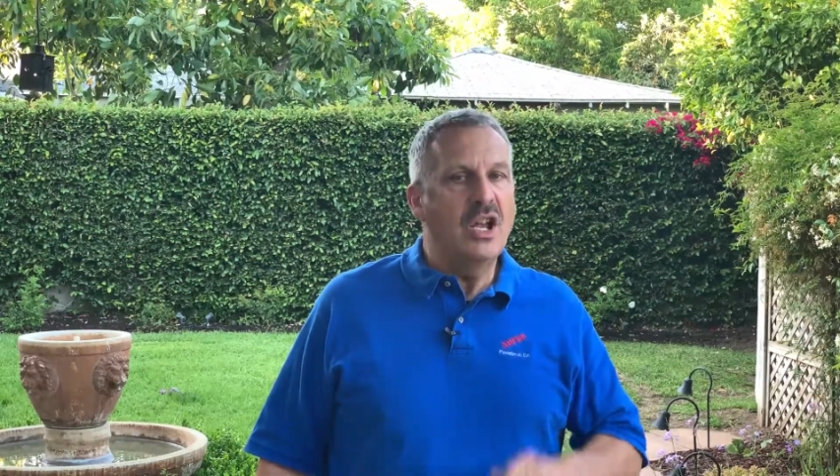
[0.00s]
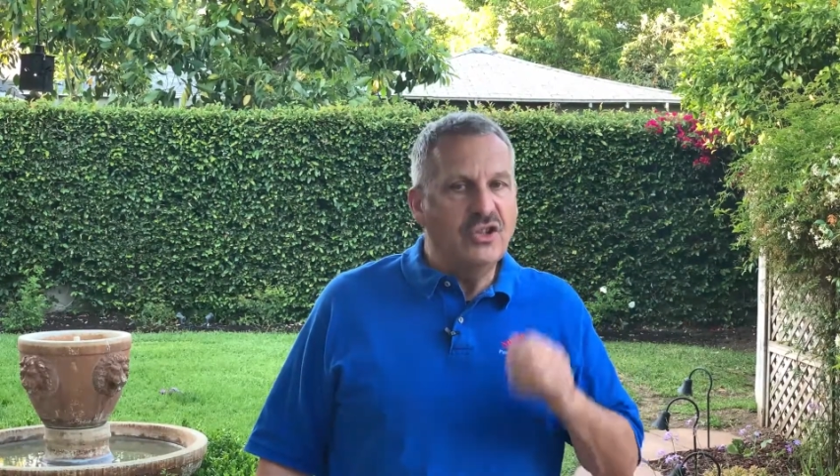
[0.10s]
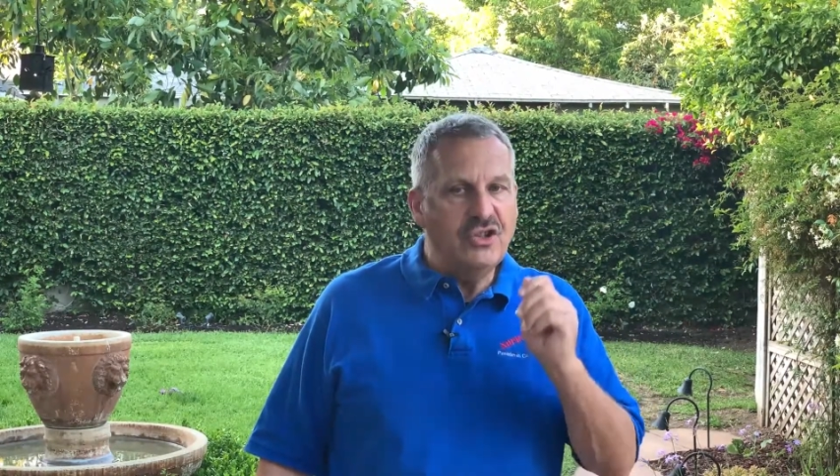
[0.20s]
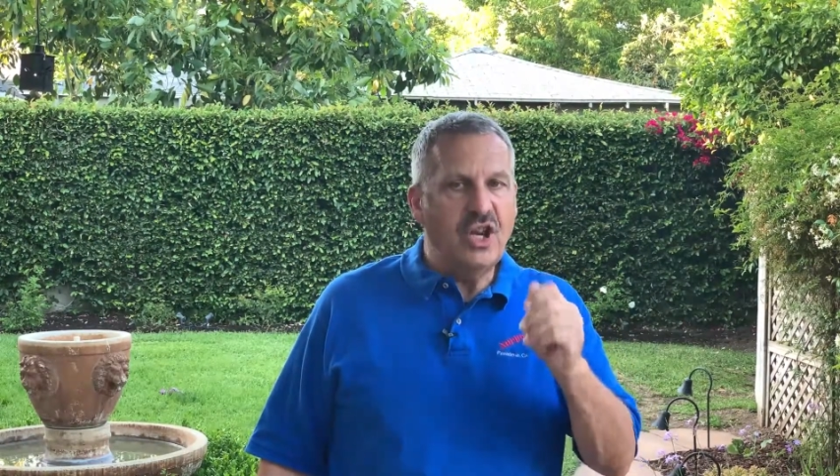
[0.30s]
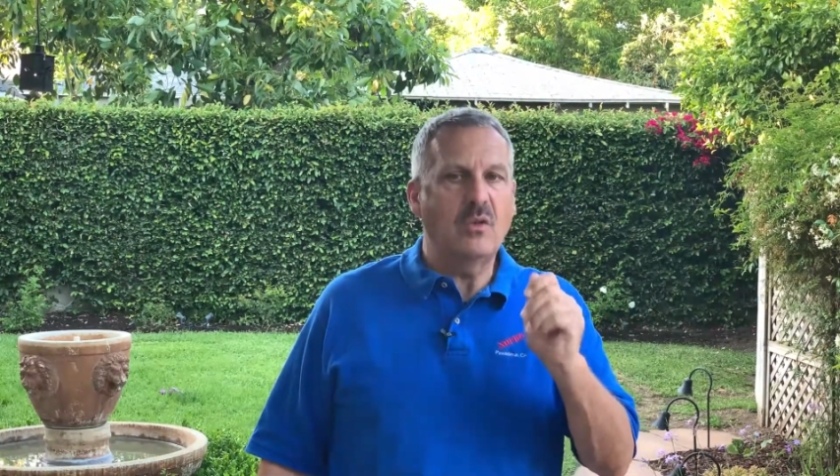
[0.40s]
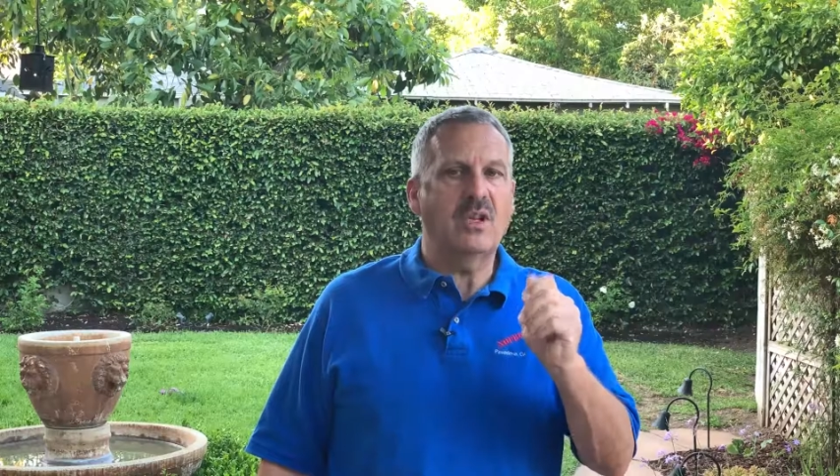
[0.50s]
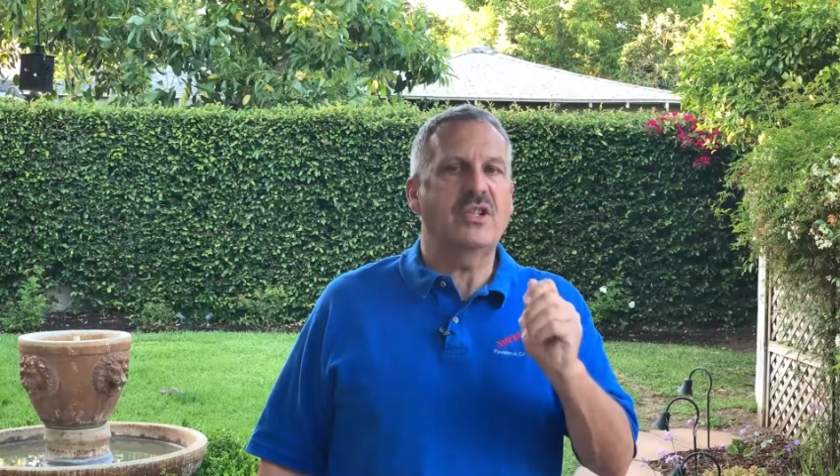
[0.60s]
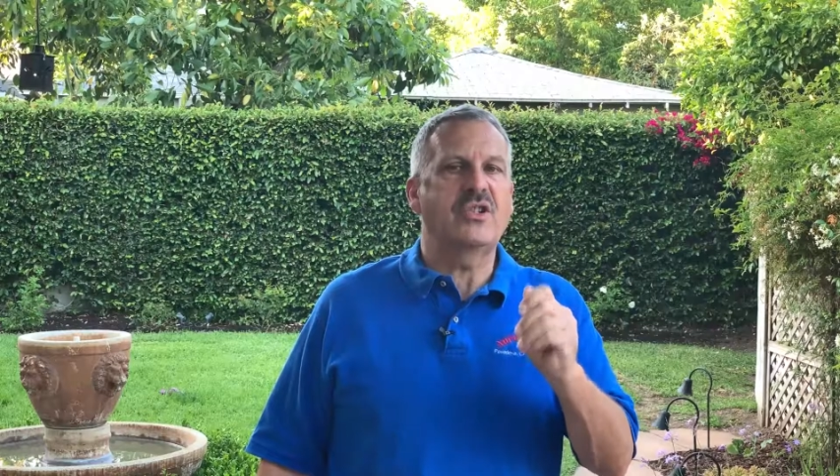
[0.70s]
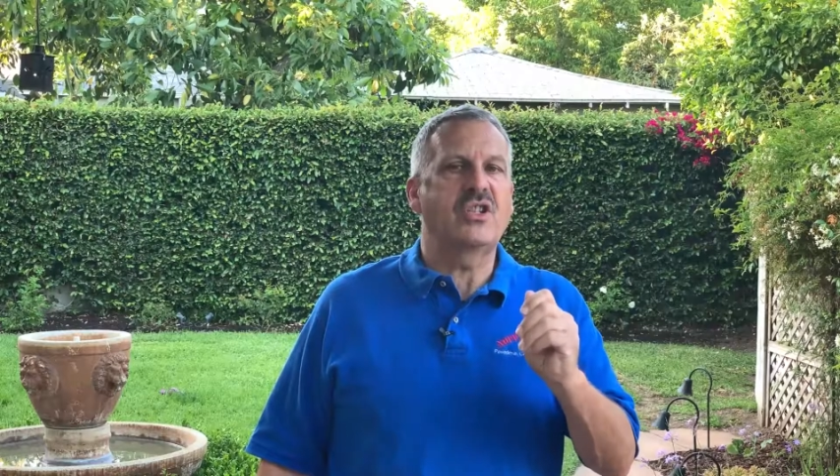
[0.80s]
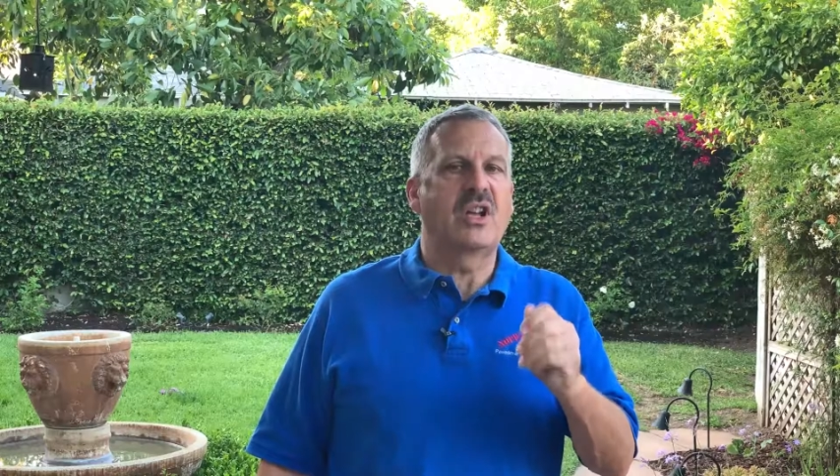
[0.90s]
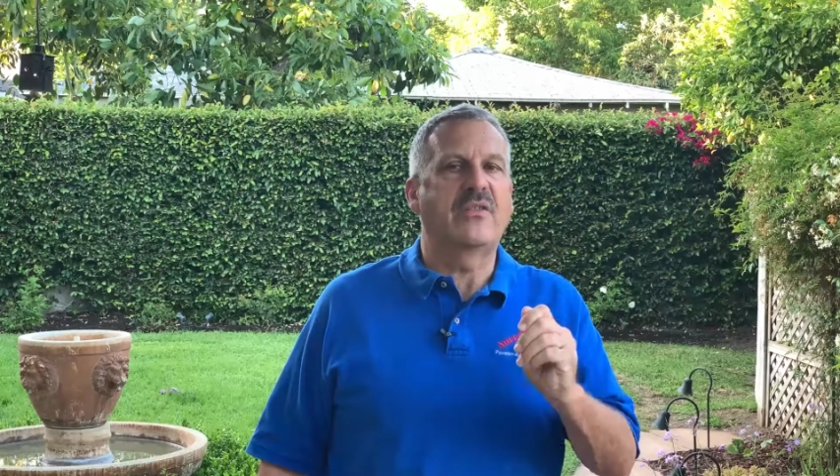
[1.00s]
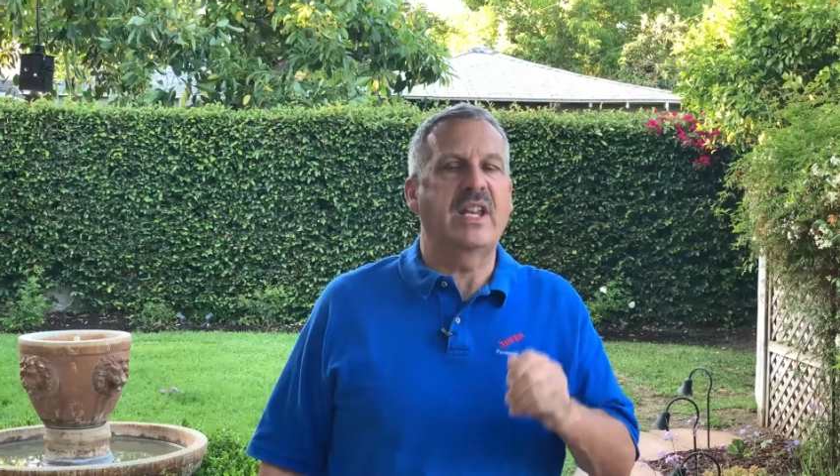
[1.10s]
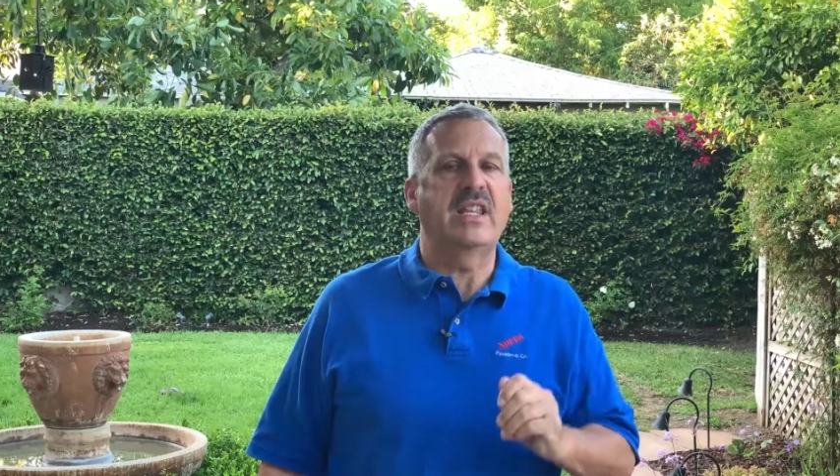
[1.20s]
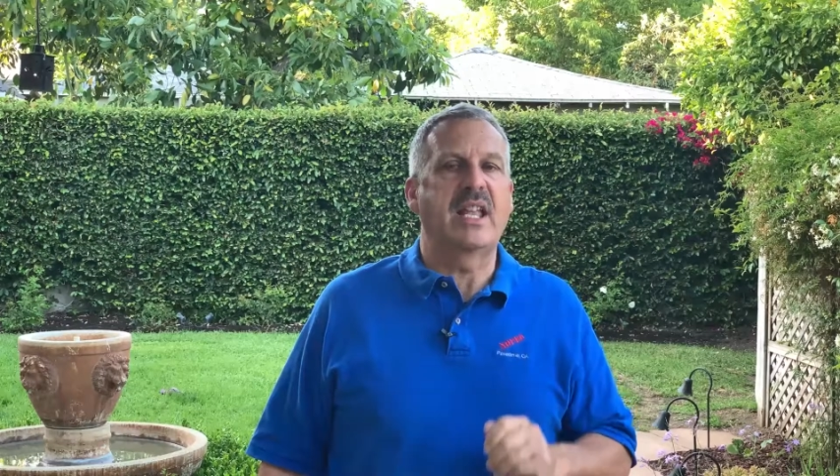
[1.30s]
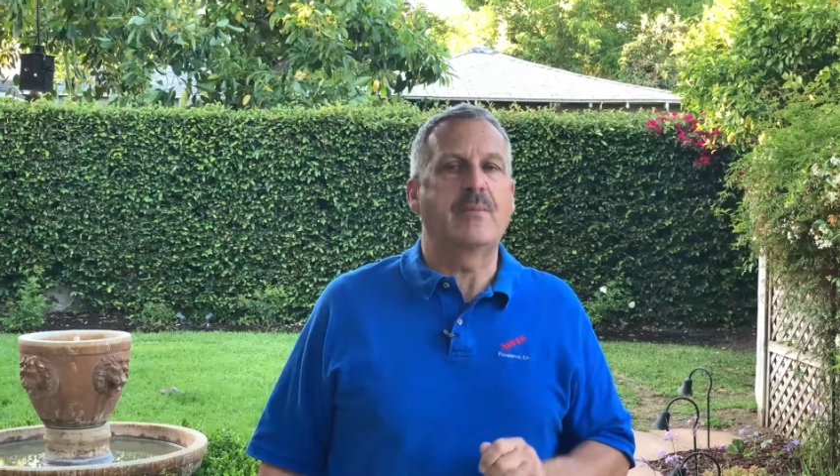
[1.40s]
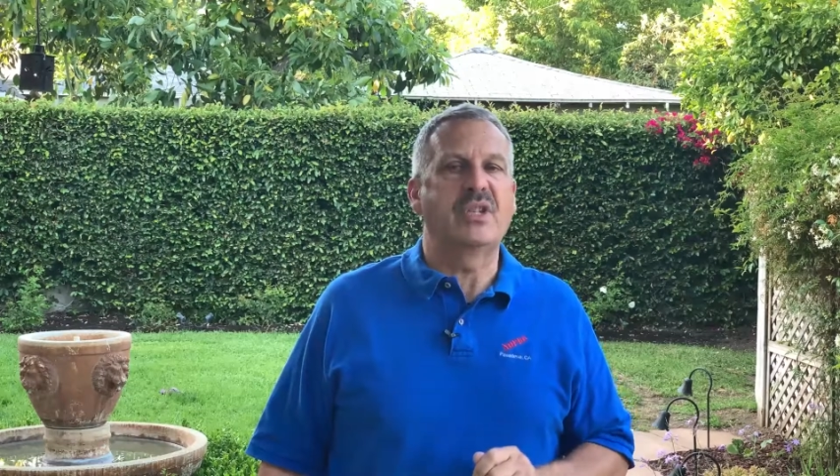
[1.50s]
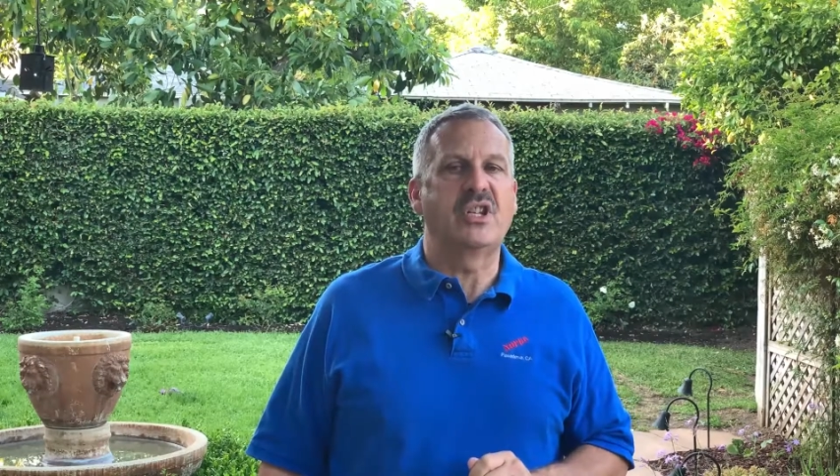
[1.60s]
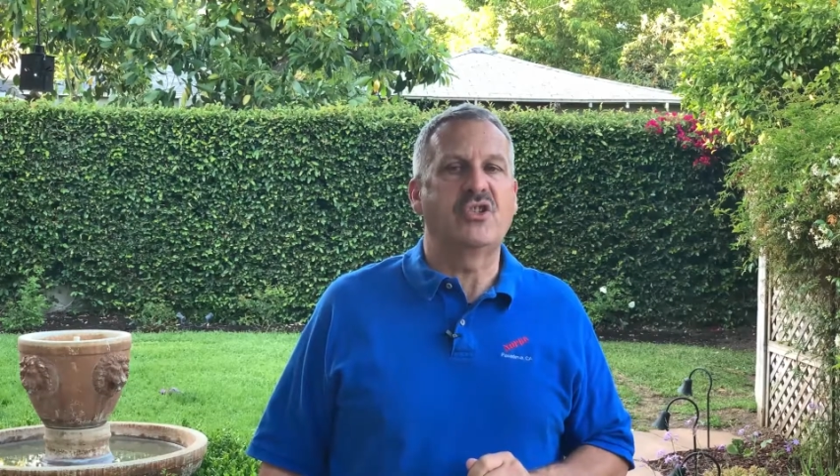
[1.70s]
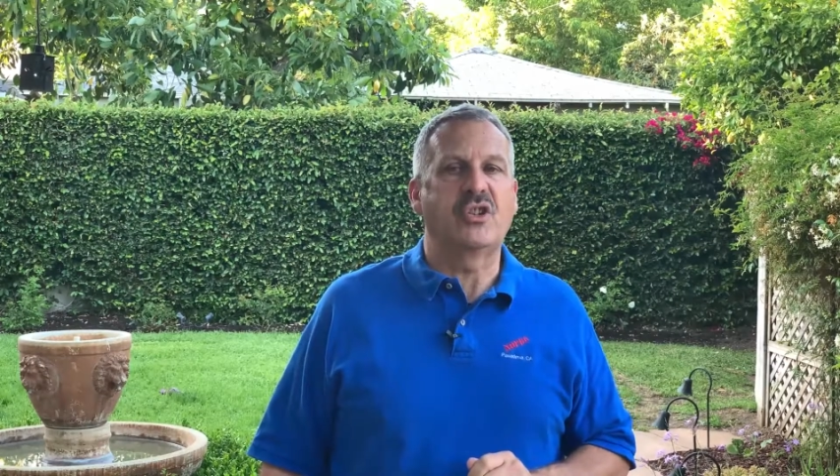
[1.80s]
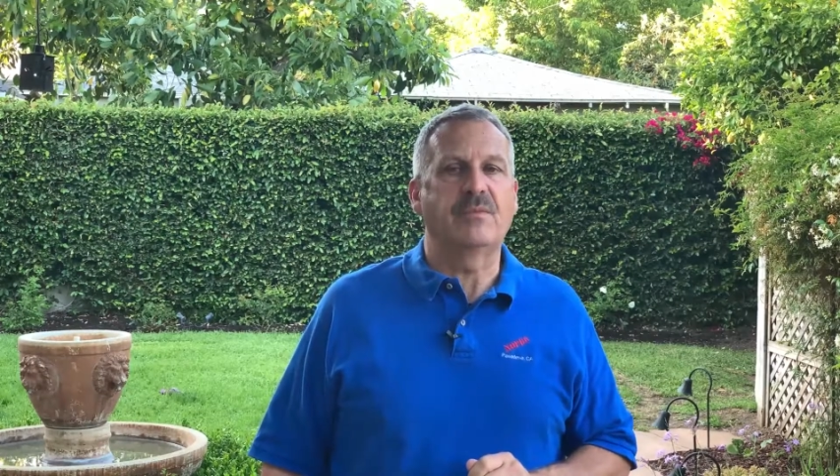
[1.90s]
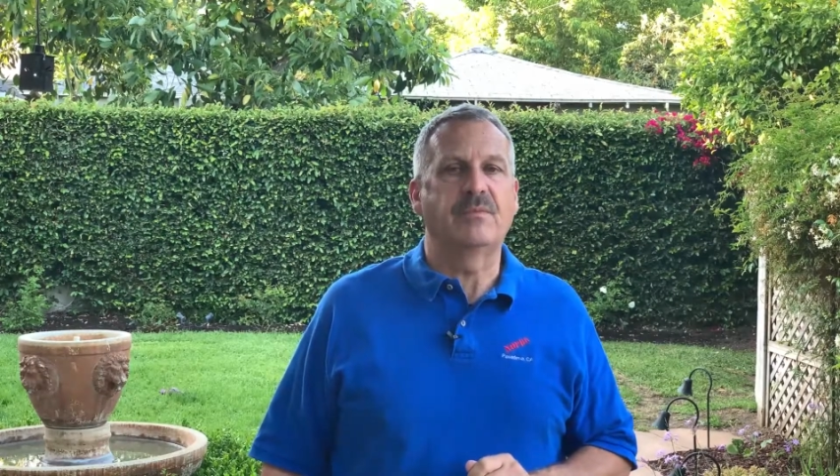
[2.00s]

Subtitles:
Don't let yourself get in that position.